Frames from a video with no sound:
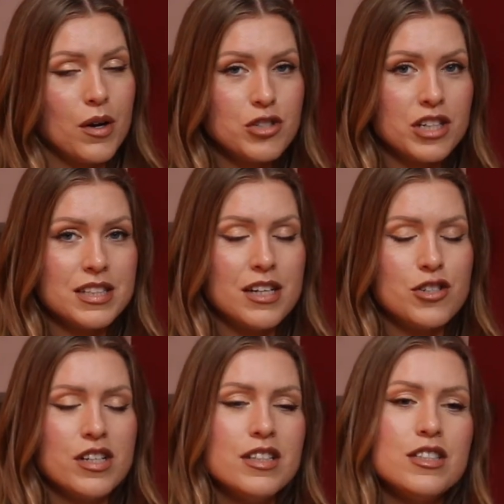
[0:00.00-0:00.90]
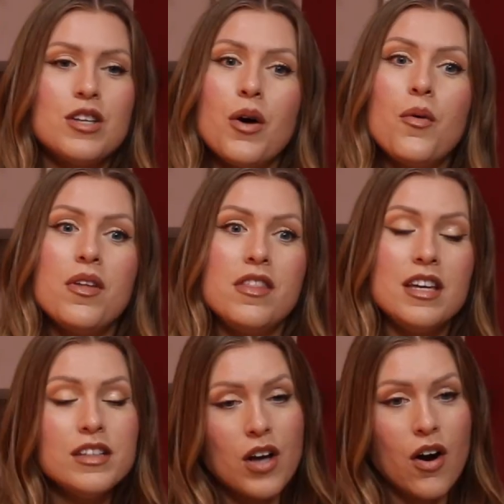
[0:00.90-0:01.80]
coaching sessions. So
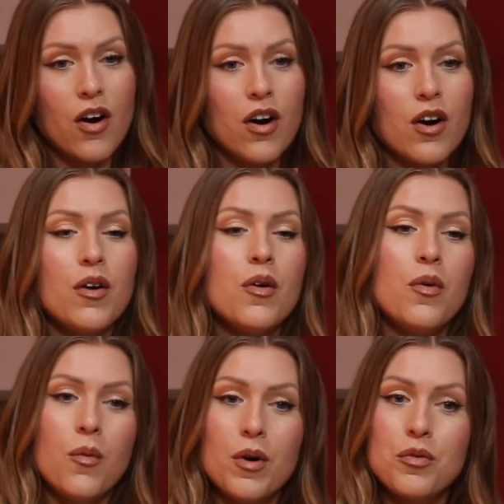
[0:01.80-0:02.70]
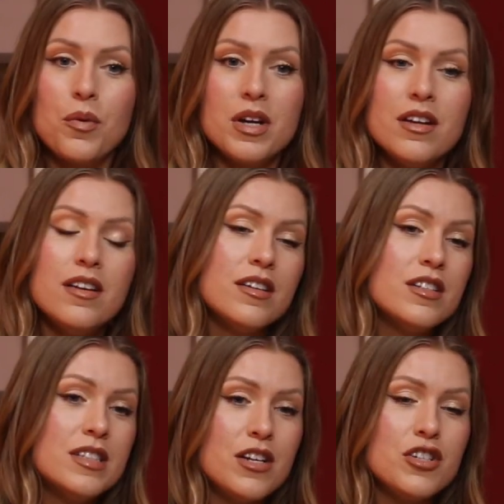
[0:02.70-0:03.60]
these are one-to-one
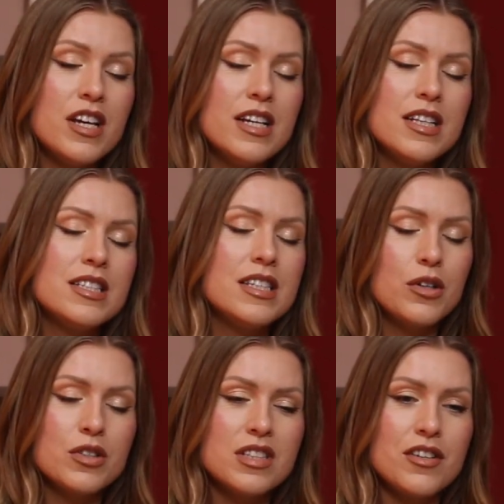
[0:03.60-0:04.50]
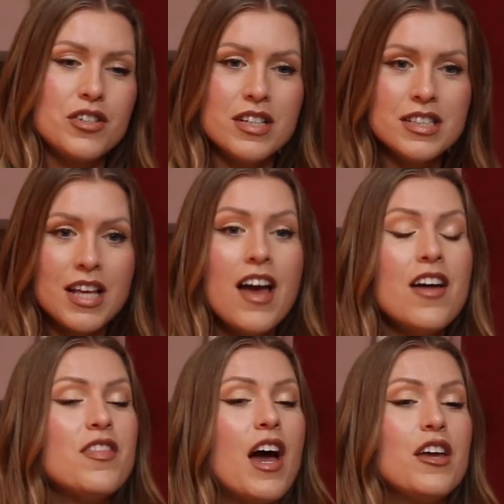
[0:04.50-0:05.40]
sessions, single sessions
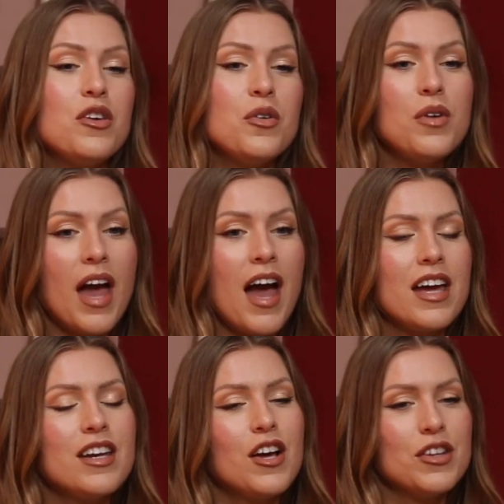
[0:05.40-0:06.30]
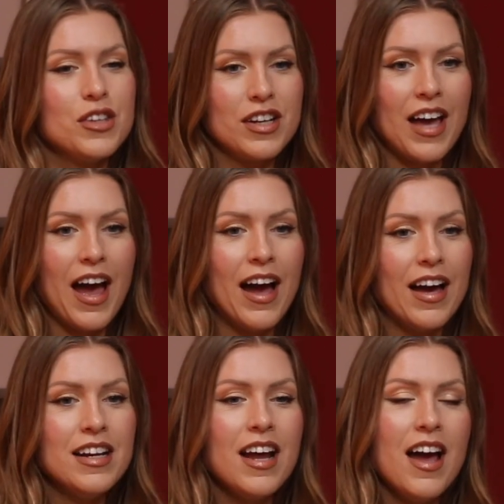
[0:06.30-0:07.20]
that you can look
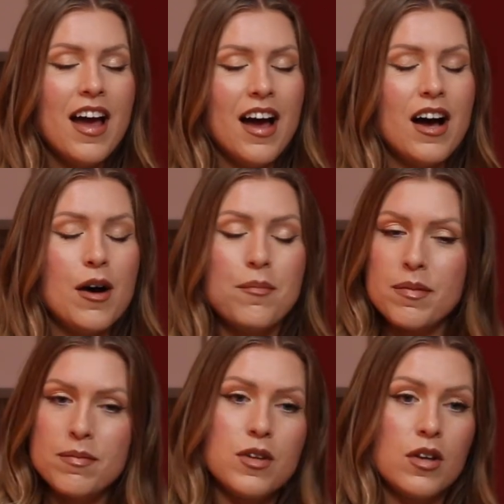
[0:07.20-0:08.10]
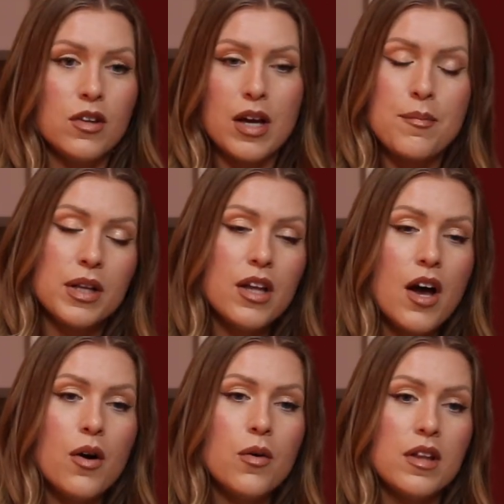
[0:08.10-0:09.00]
at. You can look at
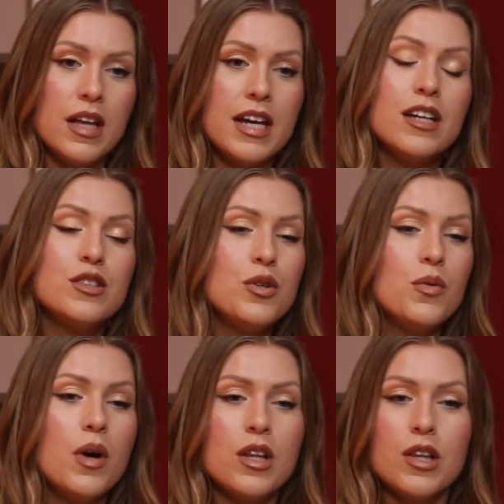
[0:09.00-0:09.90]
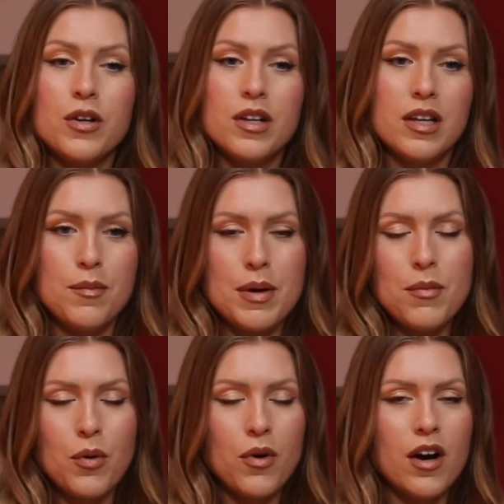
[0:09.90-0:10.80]
below the link to learn a little bit
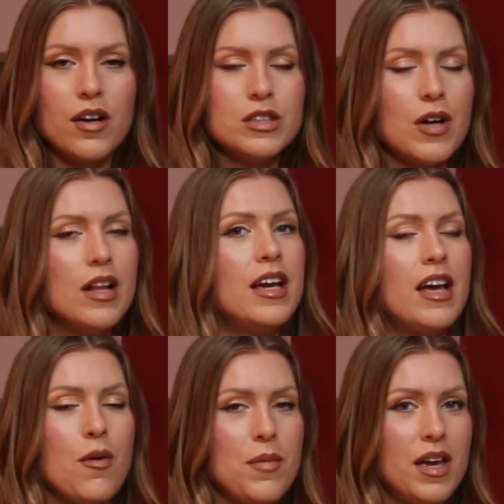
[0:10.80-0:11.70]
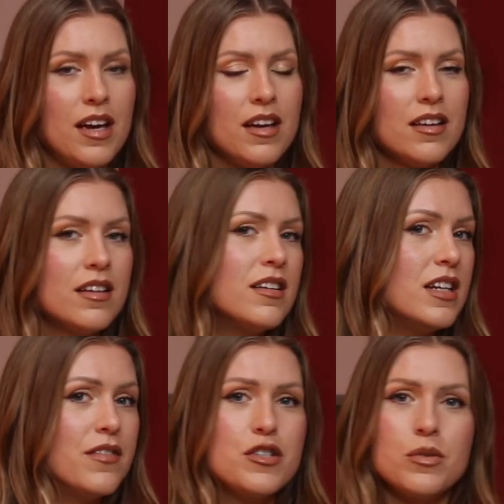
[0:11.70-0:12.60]
more. So I like helping
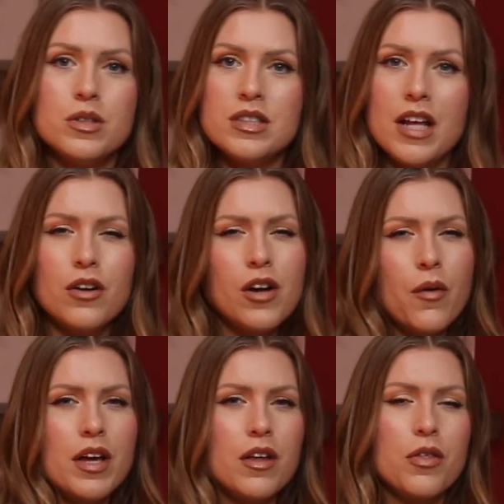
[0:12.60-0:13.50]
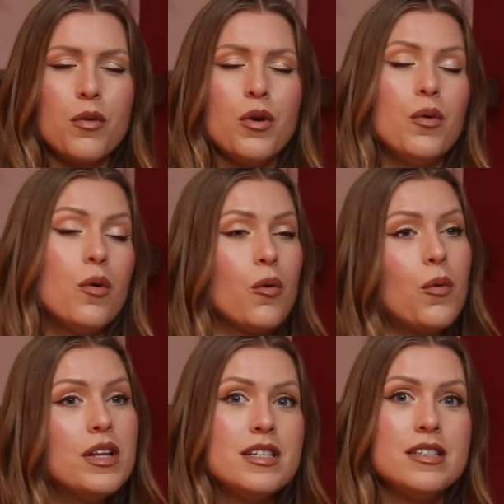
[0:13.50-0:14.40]
individuals that are going through or
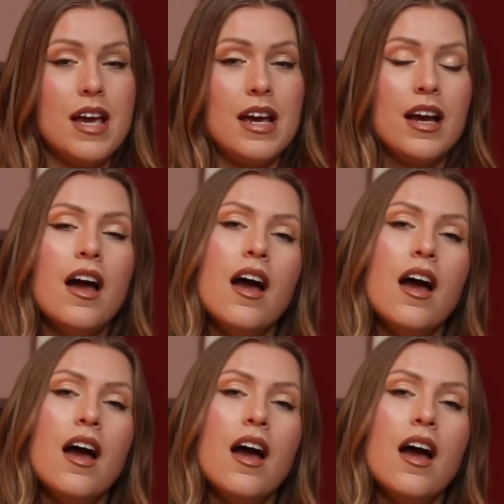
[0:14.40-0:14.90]
want to